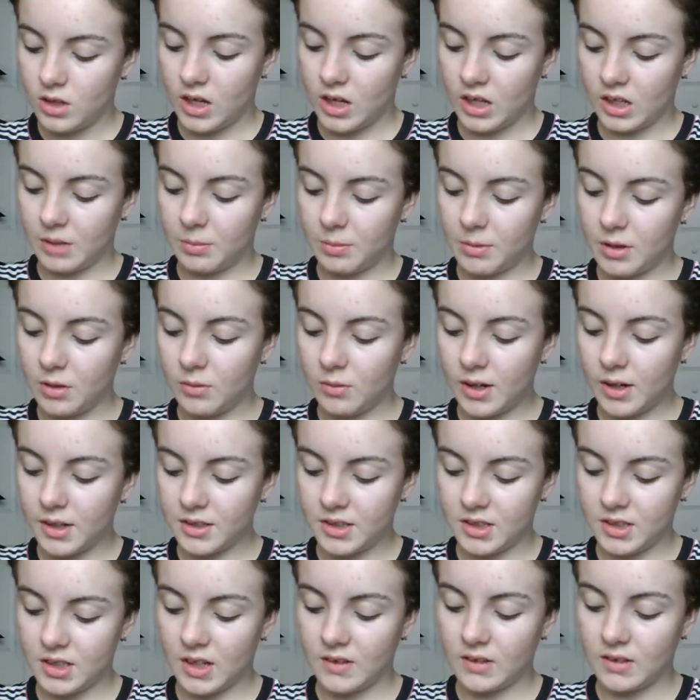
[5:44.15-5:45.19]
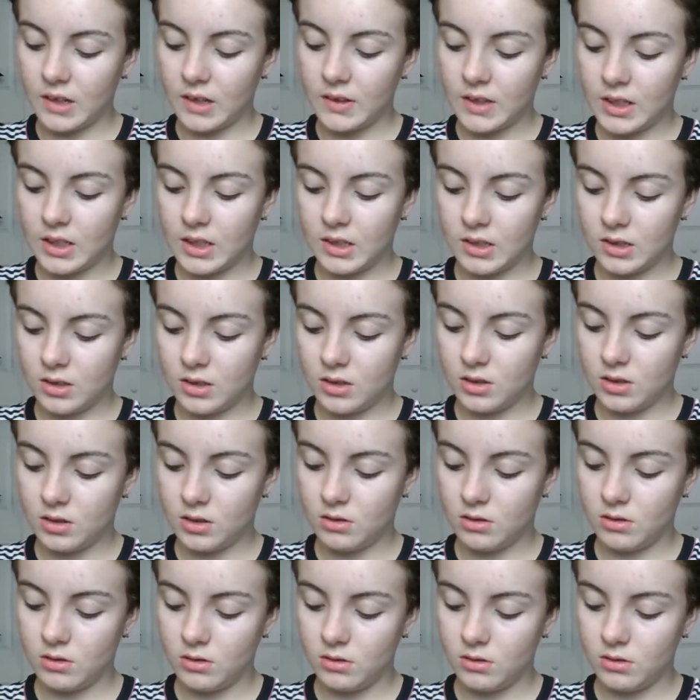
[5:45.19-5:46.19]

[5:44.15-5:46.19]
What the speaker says: And it's been a while since I've done this,